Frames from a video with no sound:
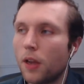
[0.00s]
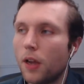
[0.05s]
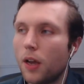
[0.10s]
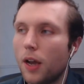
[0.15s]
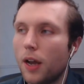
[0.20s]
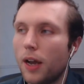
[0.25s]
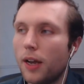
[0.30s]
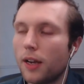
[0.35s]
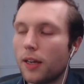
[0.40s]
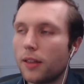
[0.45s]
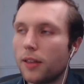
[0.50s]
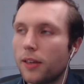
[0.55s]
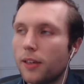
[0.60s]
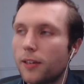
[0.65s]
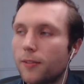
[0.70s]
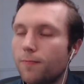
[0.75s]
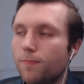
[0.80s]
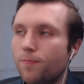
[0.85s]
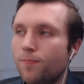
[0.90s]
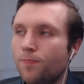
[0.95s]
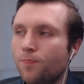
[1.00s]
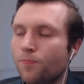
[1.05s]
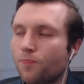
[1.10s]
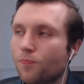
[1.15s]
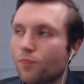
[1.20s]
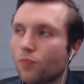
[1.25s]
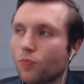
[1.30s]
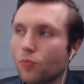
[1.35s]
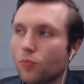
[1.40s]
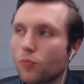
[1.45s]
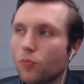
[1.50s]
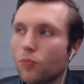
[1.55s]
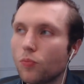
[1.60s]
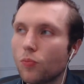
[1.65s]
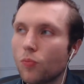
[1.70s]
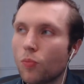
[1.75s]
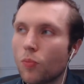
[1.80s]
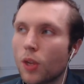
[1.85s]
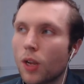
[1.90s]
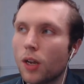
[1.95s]
And I think
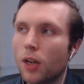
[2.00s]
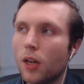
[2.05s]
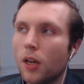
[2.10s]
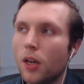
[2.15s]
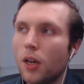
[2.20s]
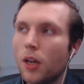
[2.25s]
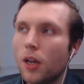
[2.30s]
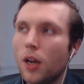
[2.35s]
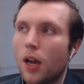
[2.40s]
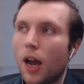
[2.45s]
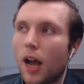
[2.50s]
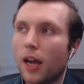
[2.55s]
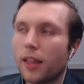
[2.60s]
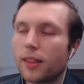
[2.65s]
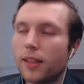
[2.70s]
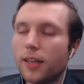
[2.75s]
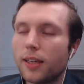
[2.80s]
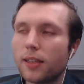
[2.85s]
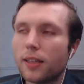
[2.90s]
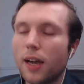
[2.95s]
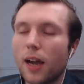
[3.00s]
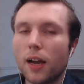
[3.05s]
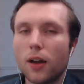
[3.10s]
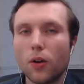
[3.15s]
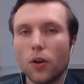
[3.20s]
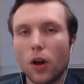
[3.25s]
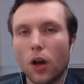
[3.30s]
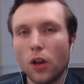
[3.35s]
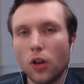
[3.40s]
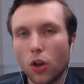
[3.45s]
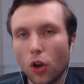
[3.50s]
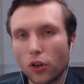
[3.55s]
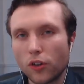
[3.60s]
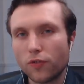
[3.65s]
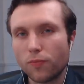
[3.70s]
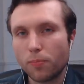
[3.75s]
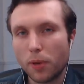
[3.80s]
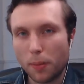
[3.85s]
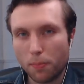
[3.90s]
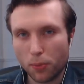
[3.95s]
I think that a lot
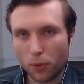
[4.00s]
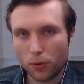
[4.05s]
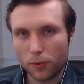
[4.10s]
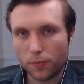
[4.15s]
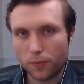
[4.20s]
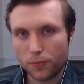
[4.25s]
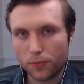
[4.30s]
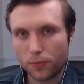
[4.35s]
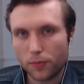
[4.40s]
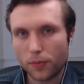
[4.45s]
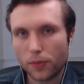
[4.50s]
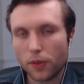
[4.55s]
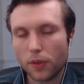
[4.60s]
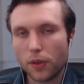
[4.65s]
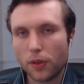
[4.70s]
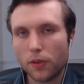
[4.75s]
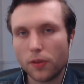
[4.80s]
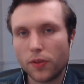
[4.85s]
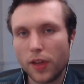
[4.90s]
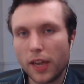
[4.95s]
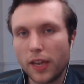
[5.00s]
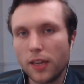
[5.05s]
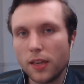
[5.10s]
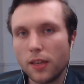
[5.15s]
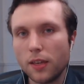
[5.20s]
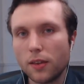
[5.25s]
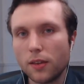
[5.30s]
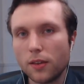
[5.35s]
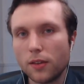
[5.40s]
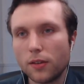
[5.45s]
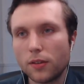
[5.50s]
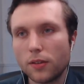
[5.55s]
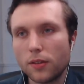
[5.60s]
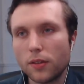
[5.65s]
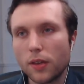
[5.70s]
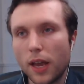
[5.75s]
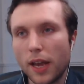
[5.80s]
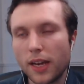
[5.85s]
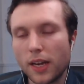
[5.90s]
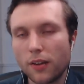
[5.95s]
of people, they
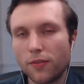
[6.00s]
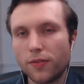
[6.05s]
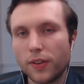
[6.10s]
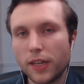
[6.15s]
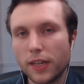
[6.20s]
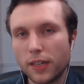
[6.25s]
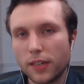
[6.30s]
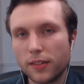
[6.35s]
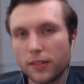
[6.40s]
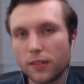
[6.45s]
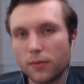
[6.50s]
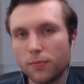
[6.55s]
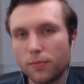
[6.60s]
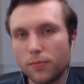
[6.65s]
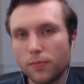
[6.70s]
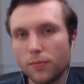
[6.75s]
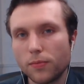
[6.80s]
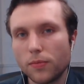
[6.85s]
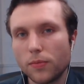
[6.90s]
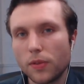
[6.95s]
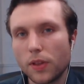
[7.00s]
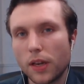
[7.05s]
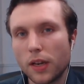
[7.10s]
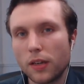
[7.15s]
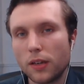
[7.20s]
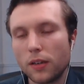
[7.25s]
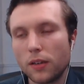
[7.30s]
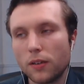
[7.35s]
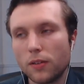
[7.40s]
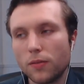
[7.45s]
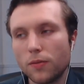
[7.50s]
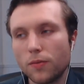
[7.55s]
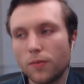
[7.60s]
enter veganism in